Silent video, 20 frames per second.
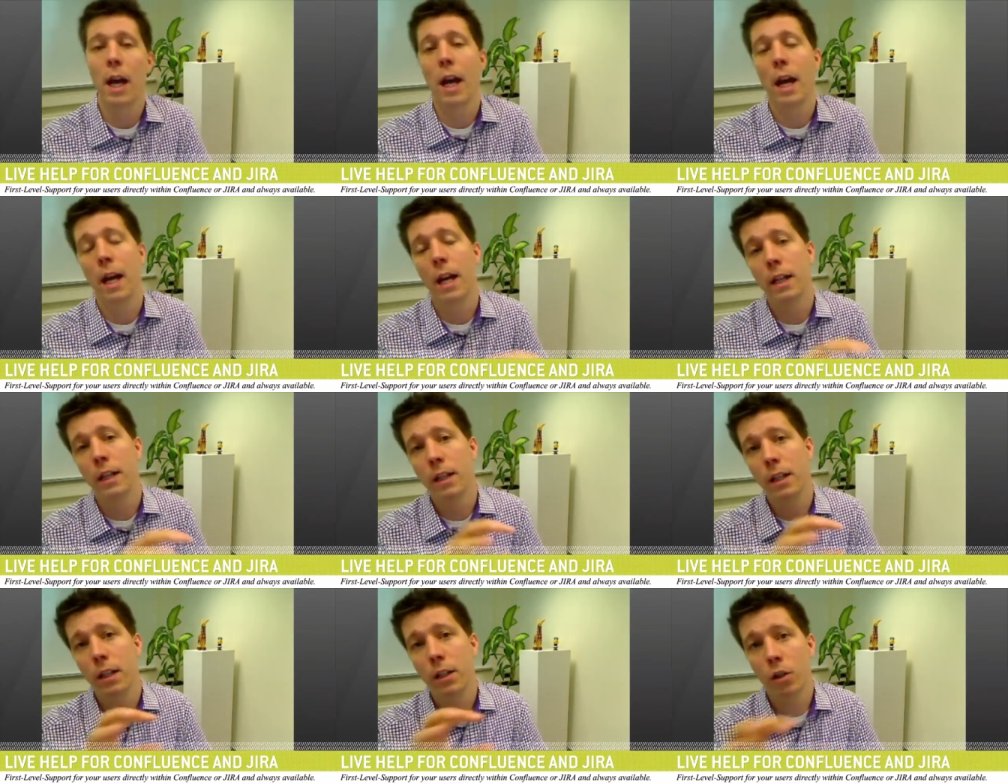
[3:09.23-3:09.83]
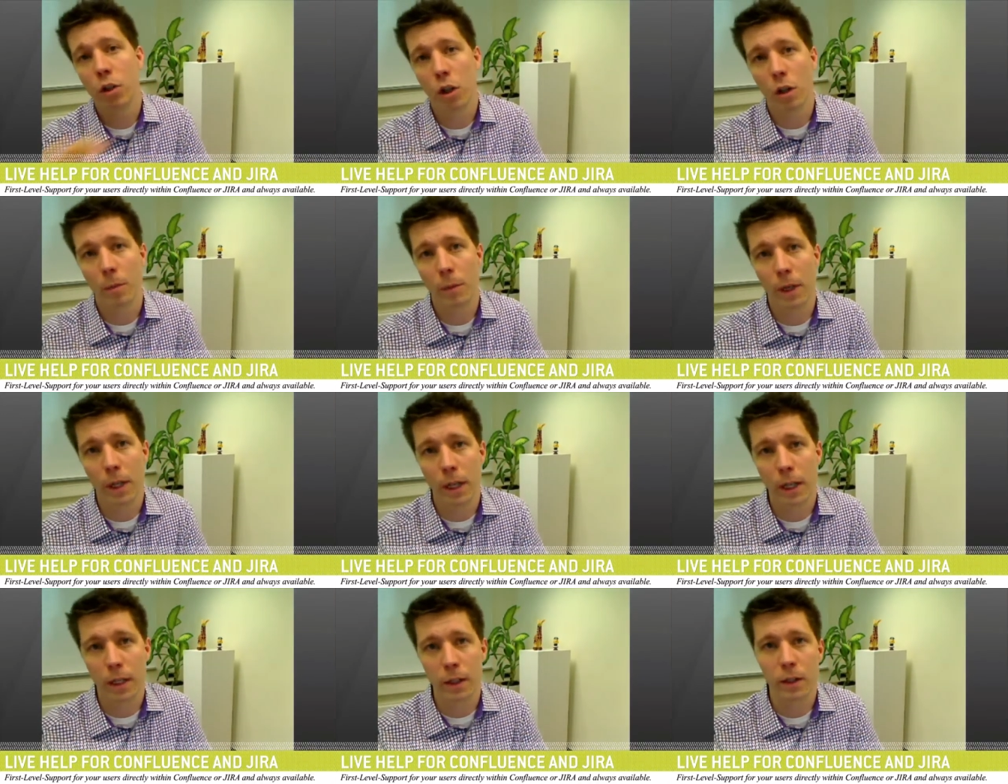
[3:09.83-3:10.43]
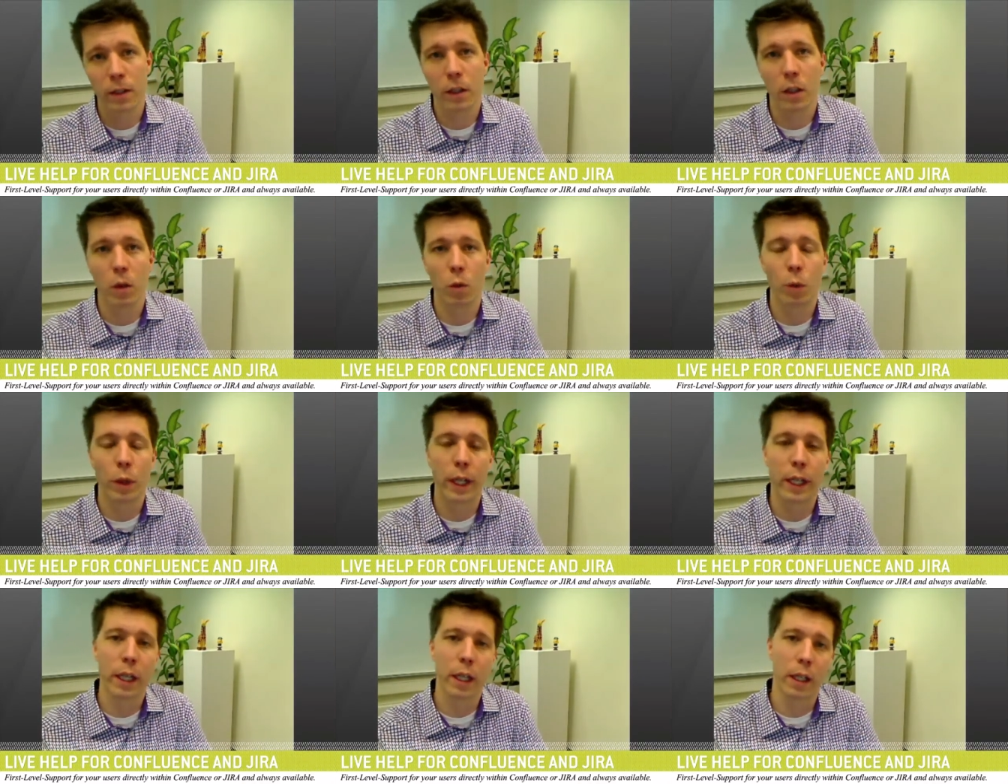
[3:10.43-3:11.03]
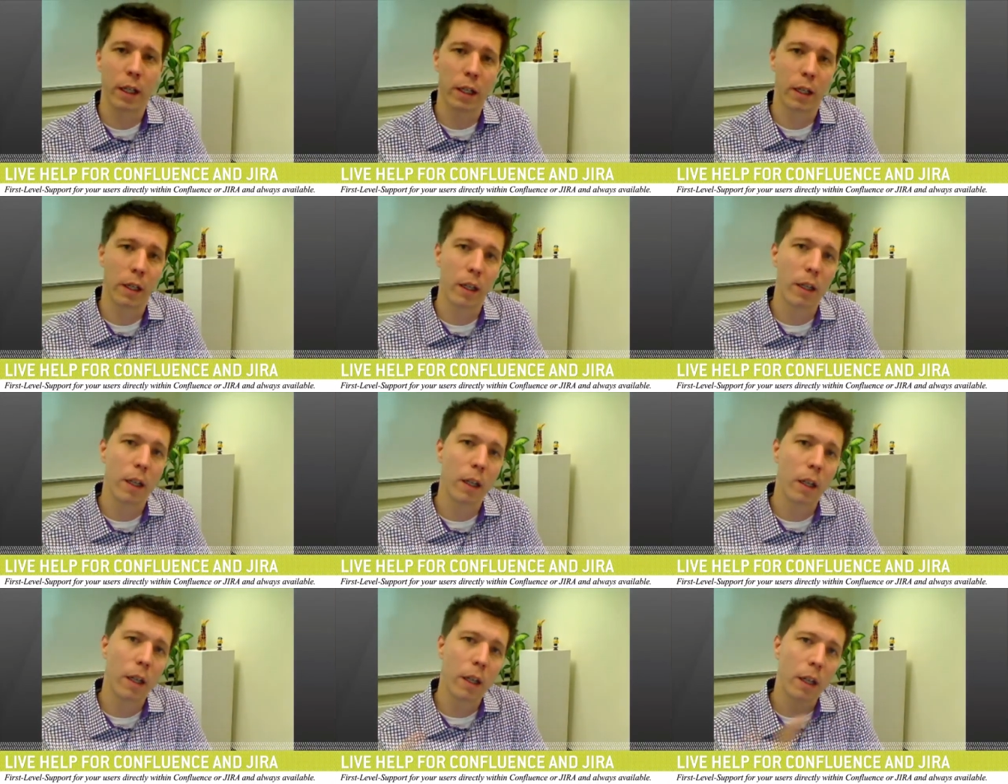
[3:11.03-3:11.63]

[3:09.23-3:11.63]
and in Germany, so we can